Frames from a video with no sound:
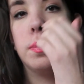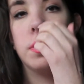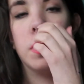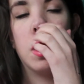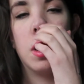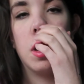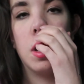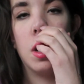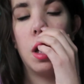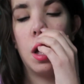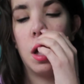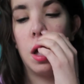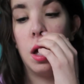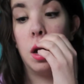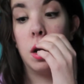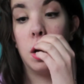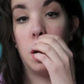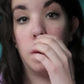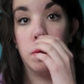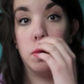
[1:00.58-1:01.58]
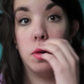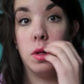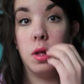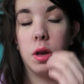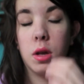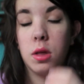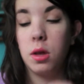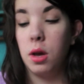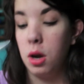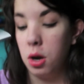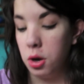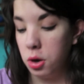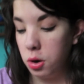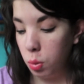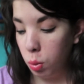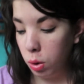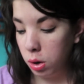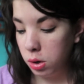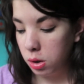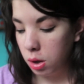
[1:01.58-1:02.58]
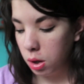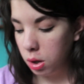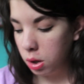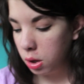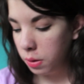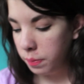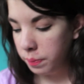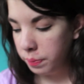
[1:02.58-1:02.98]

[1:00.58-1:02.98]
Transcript: pretty, and I'm really excited to wear this.